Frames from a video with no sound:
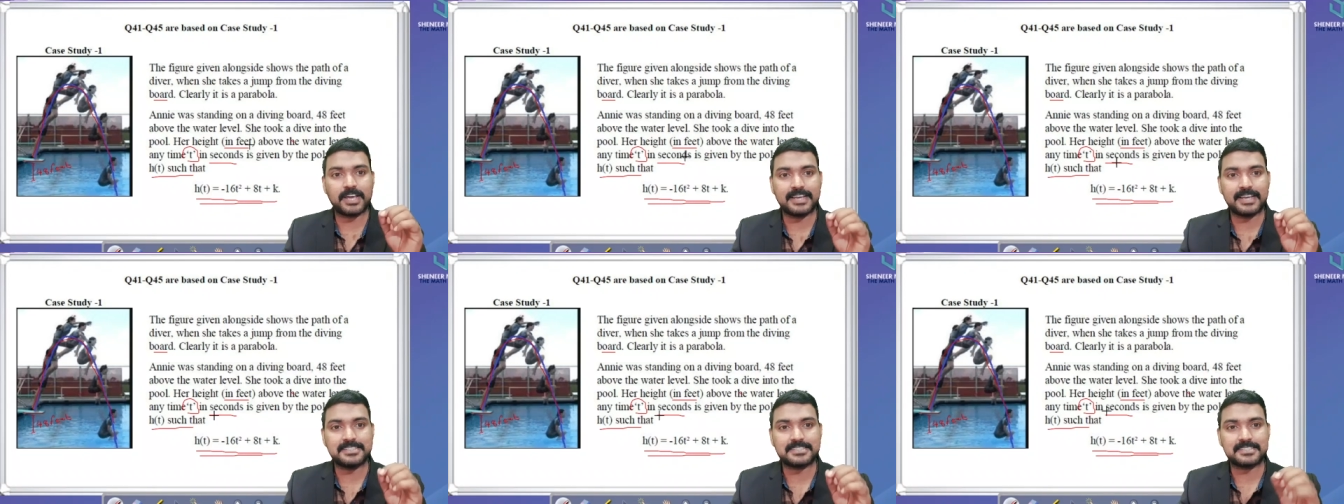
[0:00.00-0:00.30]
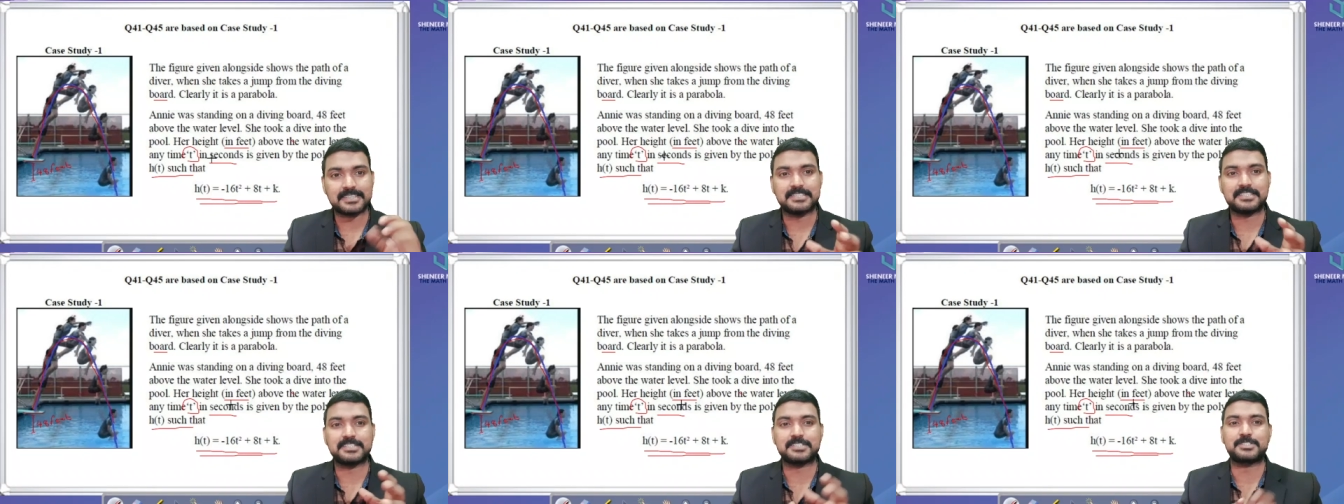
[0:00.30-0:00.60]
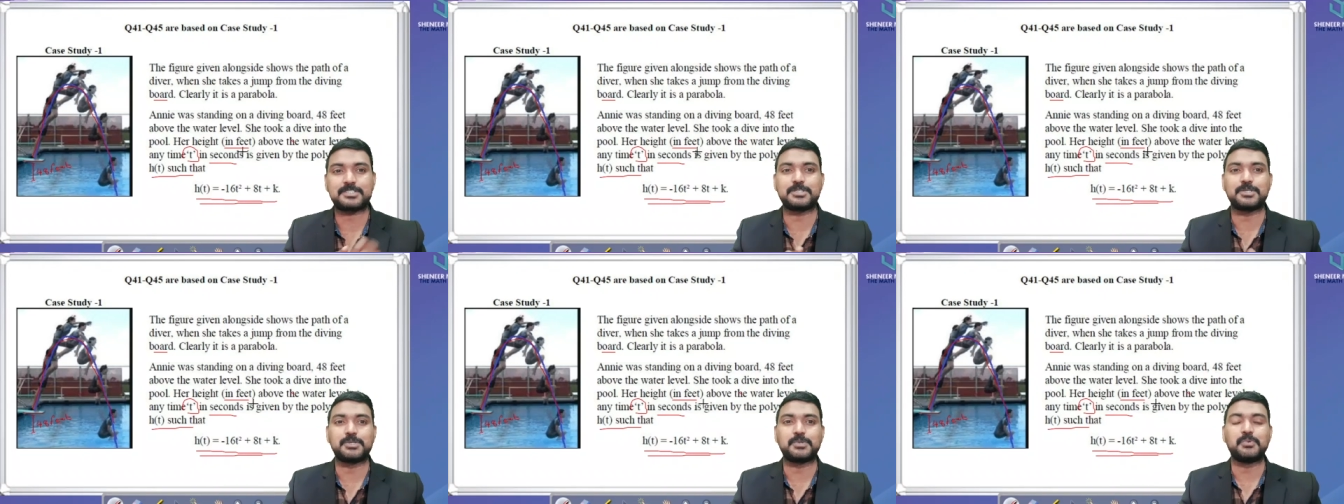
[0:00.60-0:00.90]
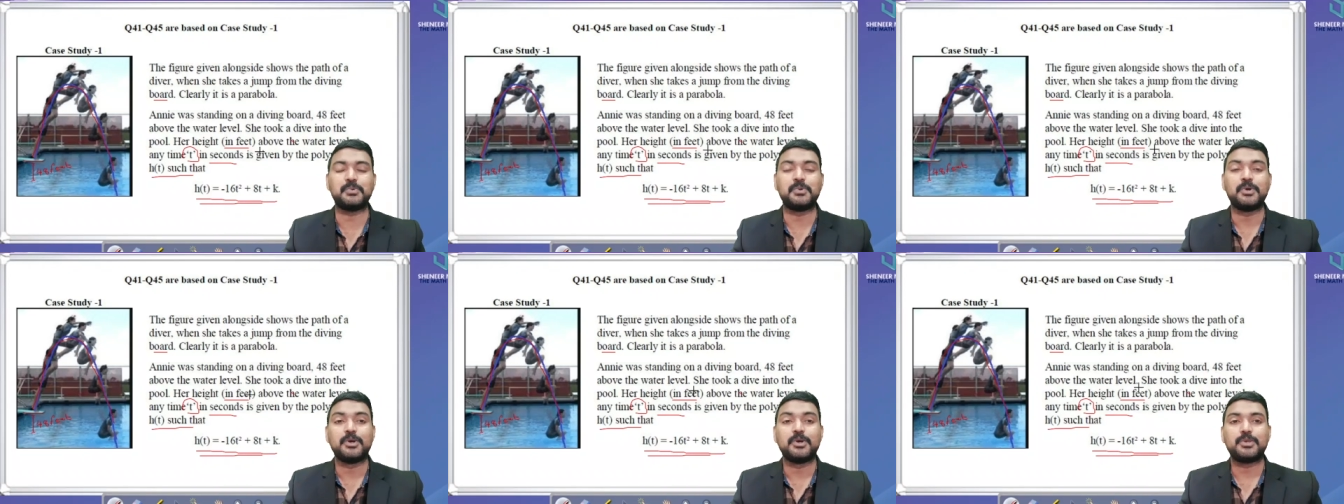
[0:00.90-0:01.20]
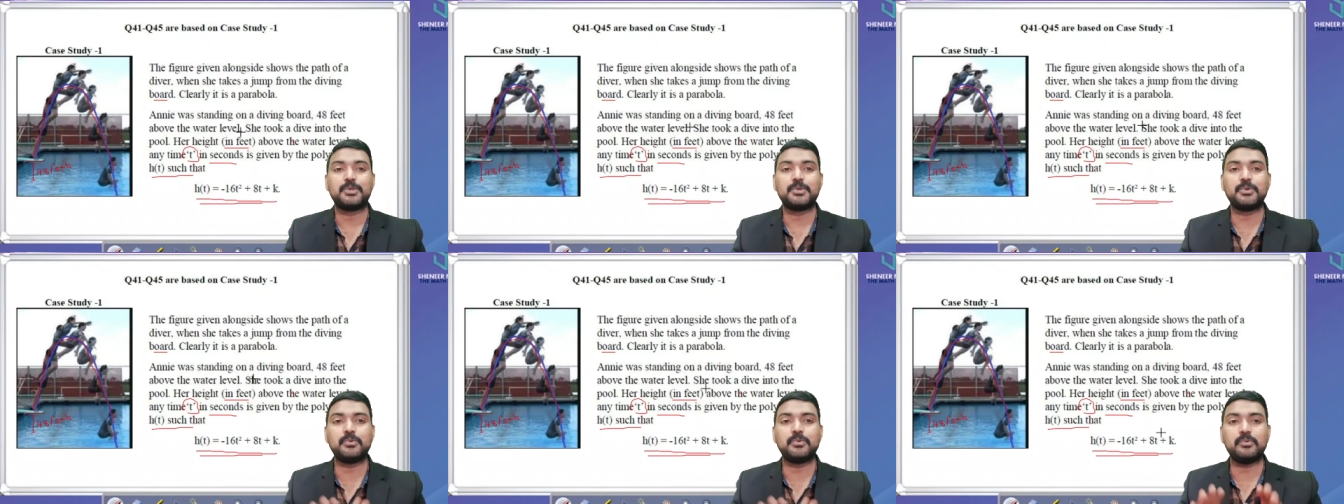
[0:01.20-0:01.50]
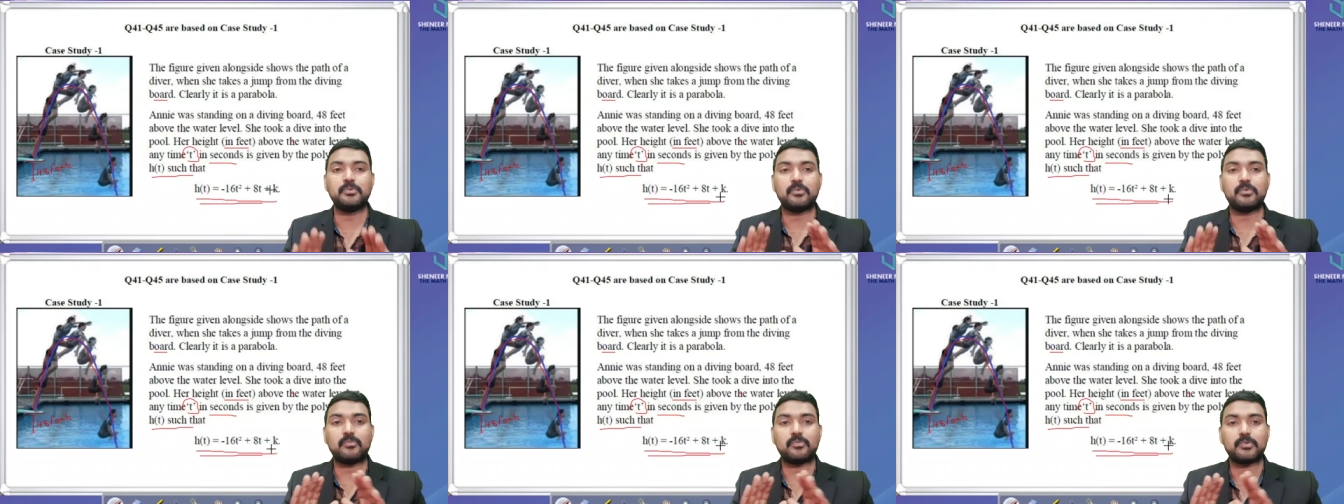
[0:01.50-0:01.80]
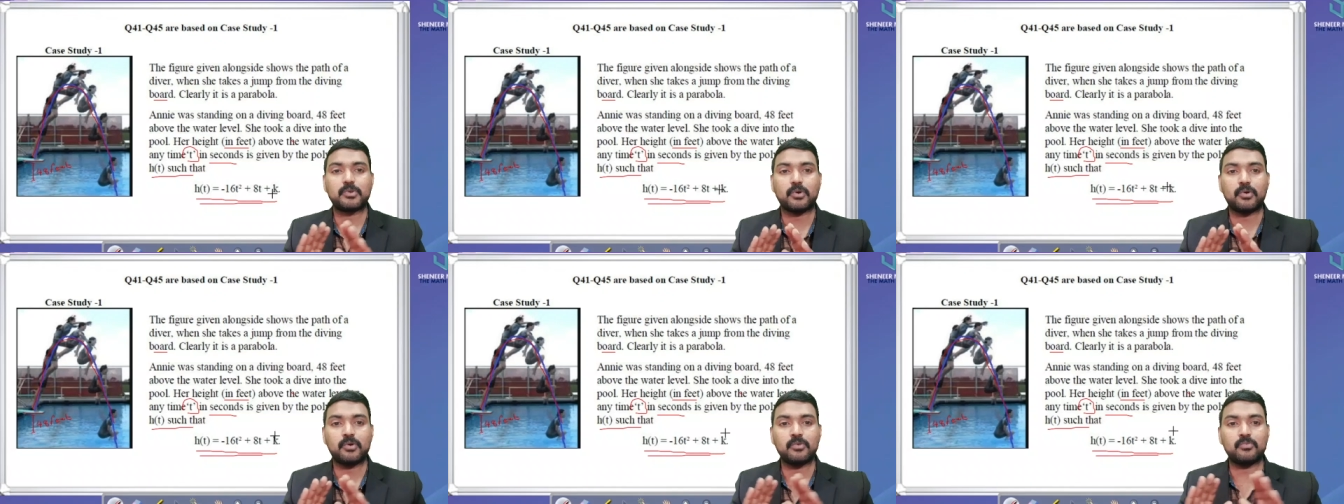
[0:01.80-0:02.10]
I suggest you
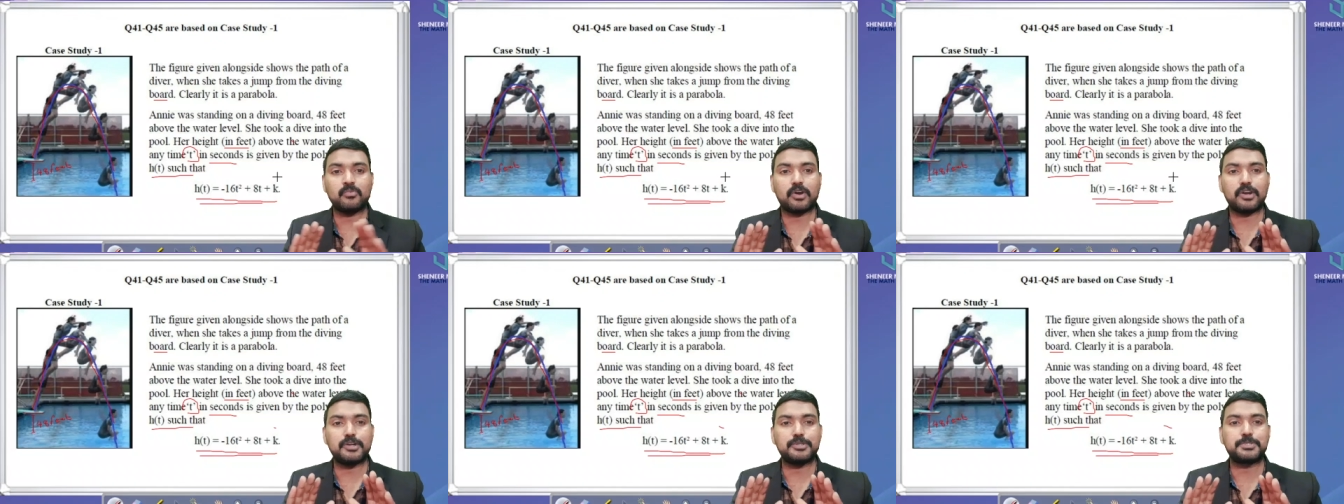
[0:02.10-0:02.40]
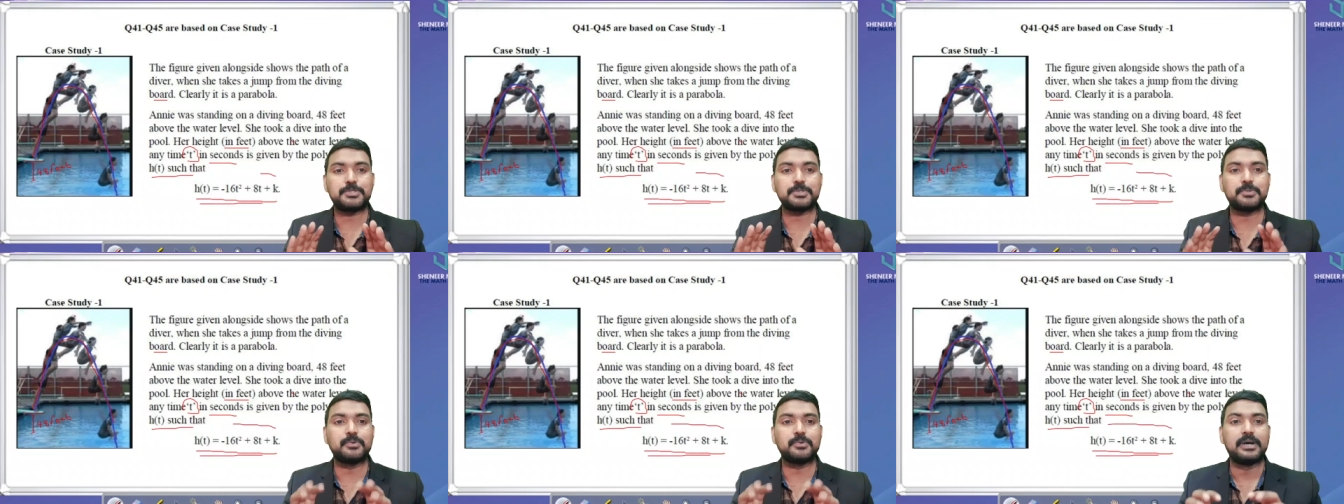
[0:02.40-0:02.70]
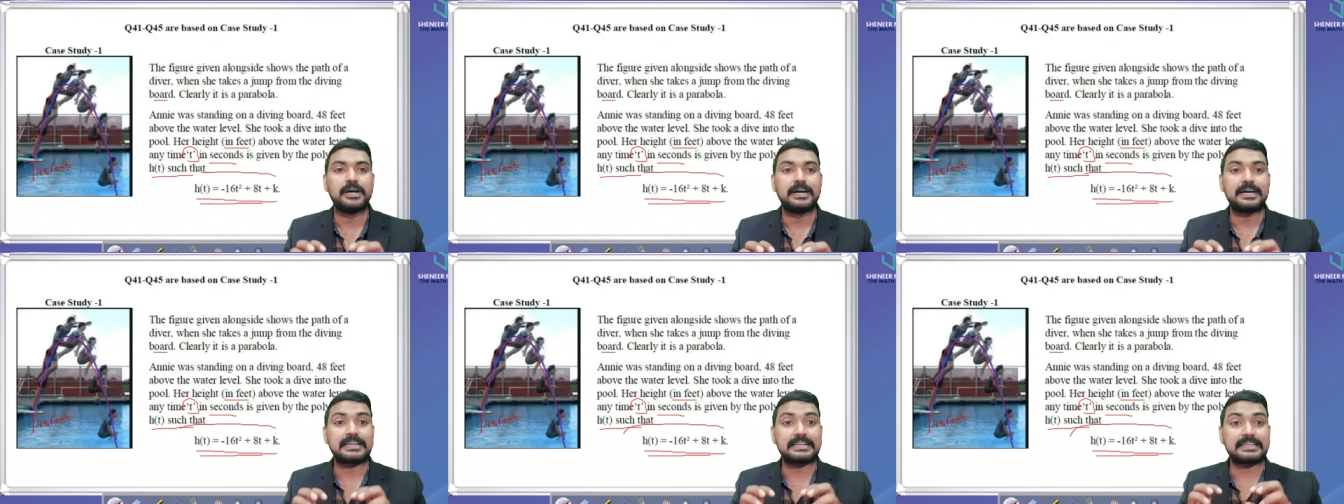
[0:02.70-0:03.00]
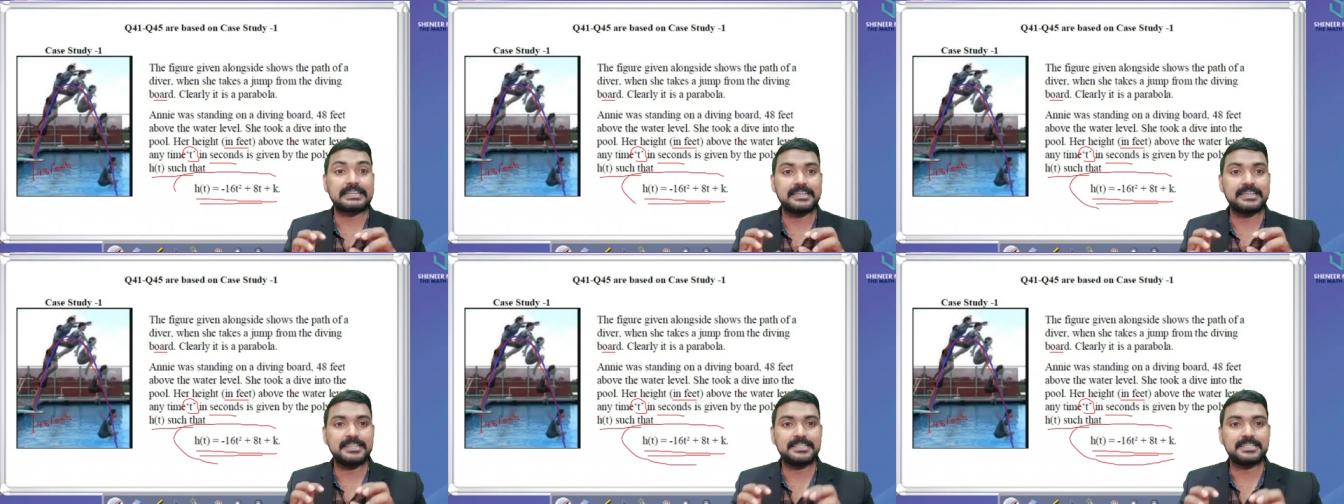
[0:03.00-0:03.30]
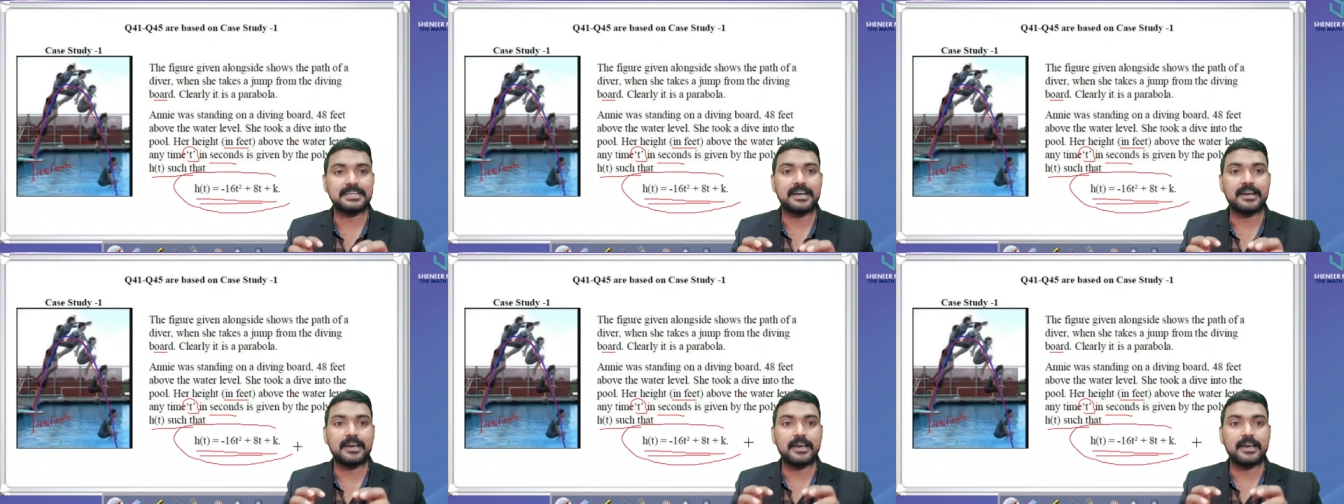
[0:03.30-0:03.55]
don't want to read